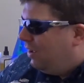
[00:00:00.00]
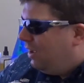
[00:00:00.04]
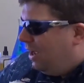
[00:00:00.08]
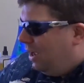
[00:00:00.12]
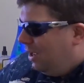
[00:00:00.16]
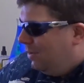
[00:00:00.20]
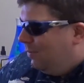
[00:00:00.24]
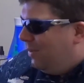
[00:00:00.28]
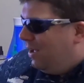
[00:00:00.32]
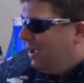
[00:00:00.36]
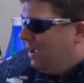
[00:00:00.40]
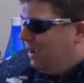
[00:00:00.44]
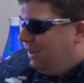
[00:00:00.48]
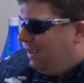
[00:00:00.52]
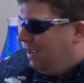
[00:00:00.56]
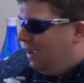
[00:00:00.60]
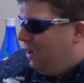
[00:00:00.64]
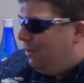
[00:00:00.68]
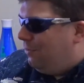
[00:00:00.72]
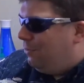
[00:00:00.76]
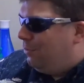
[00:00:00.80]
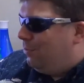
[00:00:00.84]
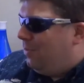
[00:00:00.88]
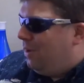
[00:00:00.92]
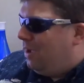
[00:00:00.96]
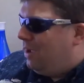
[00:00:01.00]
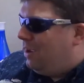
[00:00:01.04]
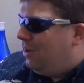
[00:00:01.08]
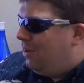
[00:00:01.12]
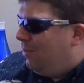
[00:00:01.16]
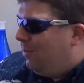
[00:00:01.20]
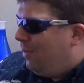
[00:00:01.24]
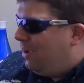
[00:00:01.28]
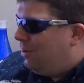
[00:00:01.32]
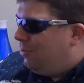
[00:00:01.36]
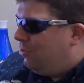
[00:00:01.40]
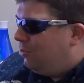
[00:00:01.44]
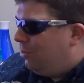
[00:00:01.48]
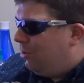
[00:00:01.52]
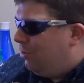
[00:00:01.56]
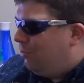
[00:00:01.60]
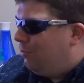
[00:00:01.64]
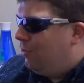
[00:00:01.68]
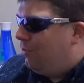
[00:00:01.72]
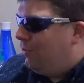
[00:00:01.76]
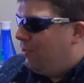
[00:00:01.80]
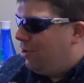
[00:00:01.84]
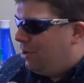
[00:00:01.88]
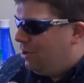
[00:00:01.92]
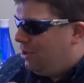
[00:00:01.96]
In my case, my
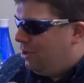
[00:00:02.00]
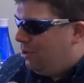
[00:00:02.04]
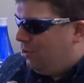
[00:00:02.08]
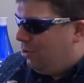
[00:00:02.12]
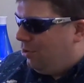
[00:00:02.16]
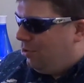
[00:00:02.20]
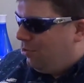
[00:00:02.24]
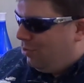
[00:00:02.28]
choice of audio